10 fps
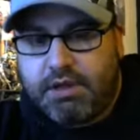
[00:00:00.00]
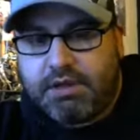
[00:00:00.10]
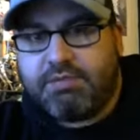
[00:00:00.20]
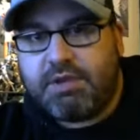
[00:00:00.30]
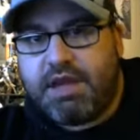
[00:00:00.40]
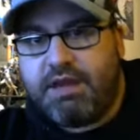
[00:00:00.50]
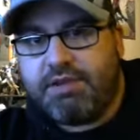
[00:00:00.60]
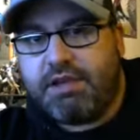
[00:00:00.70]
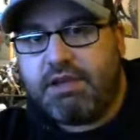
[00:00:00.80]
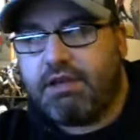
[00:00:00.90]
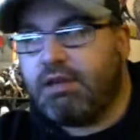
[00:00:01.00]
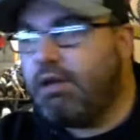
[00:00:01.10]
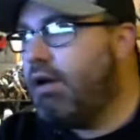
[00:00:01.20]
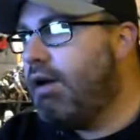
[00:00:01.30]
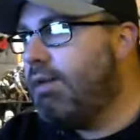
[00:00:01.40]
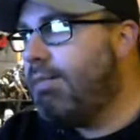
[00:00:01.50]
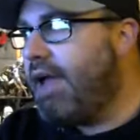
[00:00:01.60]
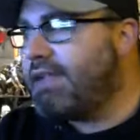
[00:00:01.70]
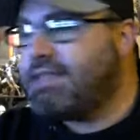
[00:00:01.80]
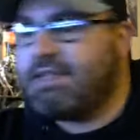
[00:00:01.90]
they've been having
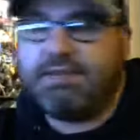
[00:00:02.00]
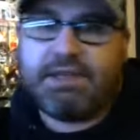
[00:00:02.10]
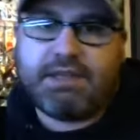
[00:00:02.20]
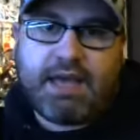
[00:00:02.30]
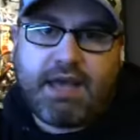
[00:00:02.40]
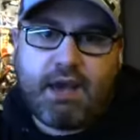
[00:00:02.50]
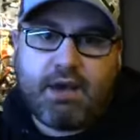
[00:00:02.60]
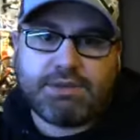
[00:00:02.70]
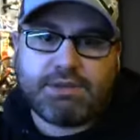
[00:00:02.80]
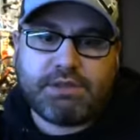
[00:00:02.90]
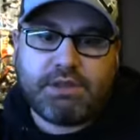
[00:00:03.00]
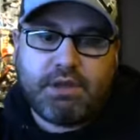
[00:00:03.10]
activity in the house.